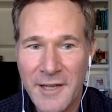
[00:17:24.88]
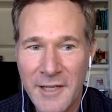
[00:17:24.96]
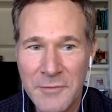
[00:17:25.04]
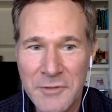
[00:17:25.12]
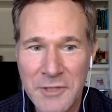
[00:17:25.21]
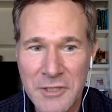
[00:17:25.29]
N
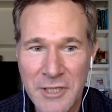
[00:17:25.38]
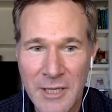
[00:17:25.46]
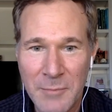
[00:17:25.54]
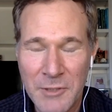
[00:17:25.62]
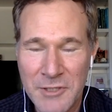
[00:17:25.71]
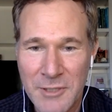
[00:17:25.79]
F C
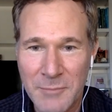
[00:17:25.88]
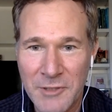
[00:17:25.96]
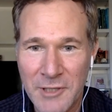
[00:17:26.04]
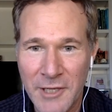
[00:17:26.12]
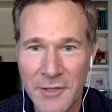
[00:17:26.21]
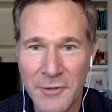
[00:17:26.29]
Championship
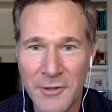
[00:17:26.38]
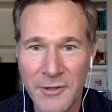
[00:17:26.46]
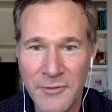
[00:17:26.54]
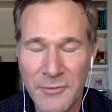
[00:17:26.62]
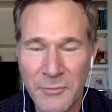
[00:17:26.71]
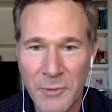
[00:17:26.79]
together
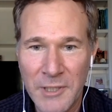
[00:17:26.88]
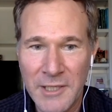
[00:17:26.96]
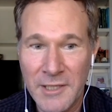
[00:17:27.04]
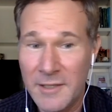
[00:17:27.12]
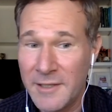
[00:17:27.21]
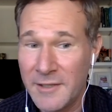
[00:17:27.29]
in
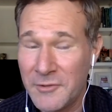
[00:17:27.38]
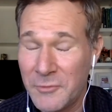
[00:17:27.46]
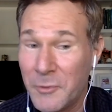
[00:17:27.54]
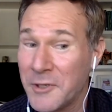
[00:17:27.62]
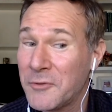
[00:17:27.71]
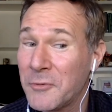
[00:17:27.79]
twenty, I guess
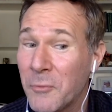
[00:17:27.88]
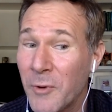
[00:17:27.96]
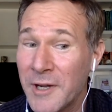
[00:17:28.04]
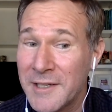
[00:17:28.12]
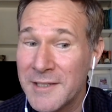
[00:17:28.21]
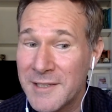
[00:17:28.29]
twenty
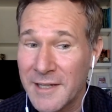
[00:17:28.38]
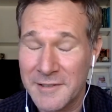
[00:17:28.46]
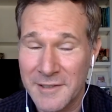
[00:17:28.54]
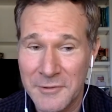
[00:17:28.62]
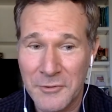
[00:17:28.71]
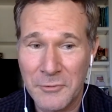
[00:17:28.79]
twenty.
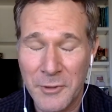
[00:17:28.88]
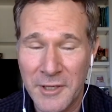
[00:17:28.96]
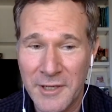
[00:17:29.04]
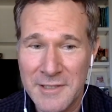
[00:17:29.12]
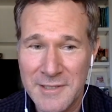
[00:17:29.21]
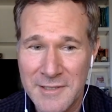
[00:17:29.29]
Technically, it's the twenty
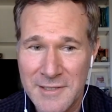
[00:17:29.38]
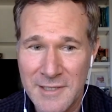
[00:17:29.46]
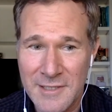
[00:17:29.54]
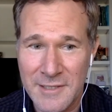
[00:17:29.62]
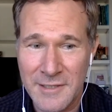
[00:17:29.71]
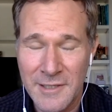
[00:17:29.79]
nineteen
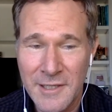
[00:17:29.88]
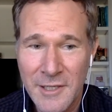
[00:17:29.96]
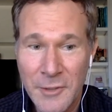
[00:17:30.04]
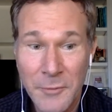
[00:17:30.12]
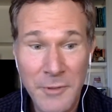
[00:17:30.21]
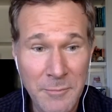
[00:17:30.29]
season
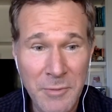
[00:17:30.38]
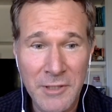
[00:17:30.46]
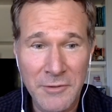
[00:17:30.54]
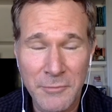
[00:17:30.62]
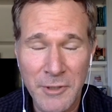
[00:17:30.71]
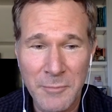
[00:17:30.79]
when they
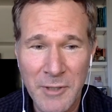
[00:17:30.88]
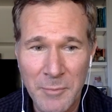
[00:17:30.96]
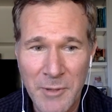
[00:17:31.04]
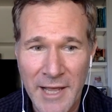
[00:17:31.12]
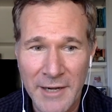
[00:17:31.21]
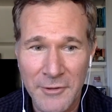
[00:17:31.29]
beat the Green Bay
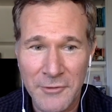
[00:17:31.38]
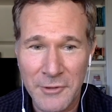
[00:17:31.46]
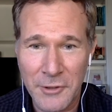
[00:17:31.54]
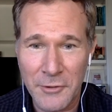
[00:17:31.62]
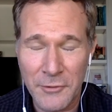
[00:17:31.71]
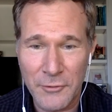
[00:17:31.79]
Packers to
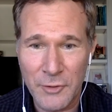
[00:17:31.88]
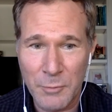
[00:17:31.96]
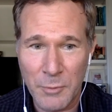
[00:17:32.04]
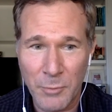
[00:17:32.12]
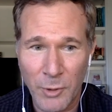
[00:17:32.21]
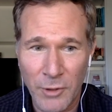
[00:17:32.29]
go to the
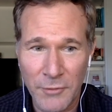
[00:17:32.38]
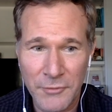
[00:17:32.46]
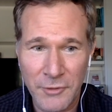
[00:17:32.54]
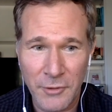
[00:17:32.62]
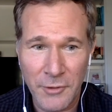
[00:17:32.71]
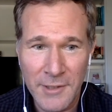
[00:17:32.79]
Super Bowl.
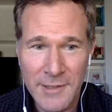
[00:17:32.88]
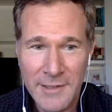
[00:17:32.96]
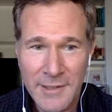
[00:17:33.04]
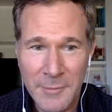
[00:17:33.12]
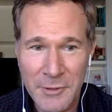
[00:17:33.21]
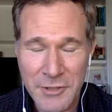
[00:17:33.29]
So
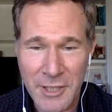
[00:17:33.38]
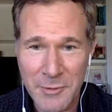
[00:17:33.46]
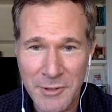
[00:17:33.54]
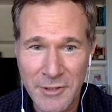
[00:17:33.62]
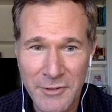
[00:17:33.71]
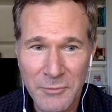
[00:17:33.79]
I'm going to try to
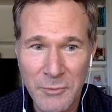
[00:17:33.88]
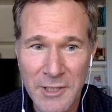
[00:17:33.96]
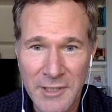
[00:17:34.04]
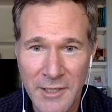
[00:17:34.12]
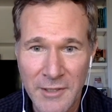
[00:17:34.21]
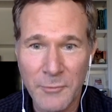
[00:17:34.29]
be there this
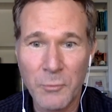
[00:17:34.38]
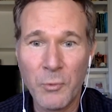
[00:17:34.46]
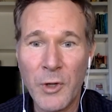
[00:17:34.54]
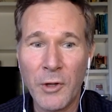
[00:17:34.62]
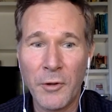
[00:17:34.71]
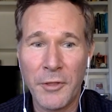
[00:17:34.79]
weekend to
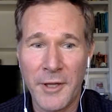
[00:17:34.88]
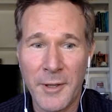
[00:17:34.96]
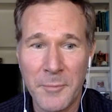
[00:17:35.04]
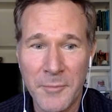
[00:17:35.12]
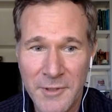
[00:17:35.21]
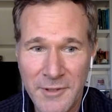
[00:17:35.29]
will
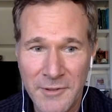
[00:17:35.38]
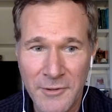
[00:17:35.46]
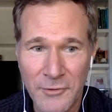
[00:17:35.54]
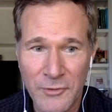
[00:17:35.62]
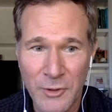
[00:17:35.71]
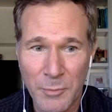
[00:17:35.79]
them into
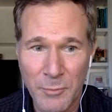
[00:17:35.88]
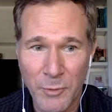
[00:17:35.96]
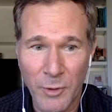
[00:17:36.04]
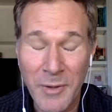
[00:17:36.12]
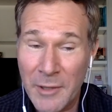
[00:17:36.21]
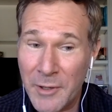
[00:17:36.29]
the Super
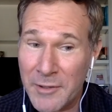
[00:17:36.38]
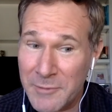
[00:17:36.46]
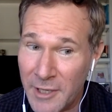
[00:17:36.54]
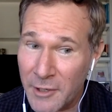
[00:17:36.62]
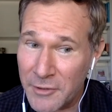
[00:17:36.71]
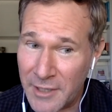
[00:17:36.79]
Bowl. By the way,
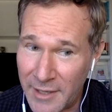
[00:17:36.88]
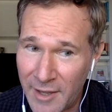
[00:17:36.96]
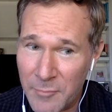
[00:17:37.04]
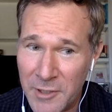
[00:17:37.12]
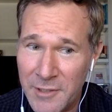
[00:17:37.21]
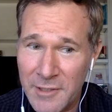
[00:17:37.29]
Diego, they
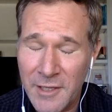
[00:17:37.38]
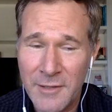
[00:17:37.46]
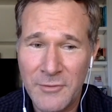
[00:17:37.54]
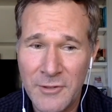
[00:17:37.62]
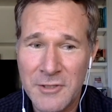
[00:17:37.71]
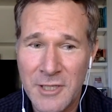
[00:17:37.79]
have been in the N
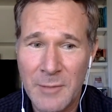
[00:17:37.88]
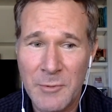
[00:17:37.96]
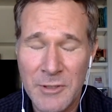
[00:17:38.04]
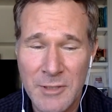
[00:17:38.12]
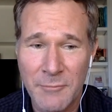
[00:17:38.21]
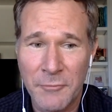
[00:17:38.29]
F C
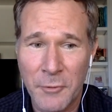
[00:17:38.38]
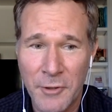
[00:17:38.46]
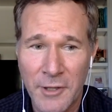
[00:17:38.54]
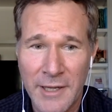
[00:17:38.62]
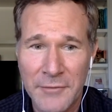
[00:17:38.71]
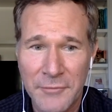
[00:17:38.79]
Championship for
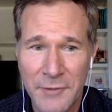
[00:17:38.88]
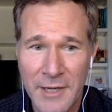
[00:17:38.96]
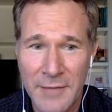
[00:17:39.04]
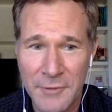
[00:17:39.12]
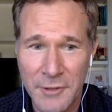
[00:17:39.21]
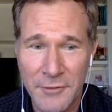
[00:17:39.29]
the last
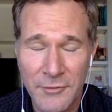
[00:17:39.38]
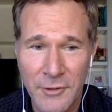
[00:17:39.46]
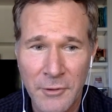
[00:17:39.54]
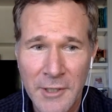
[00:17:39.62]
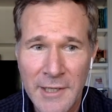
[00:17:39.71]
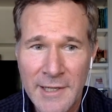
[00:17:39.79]
five years.
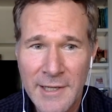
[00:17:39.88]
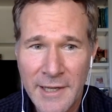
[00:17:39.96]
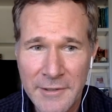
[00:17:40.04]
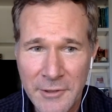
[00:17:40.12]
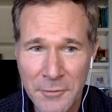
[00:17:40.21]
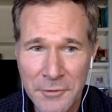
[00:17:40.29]
So
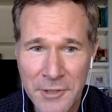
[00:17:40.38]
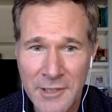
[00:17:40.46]
I don't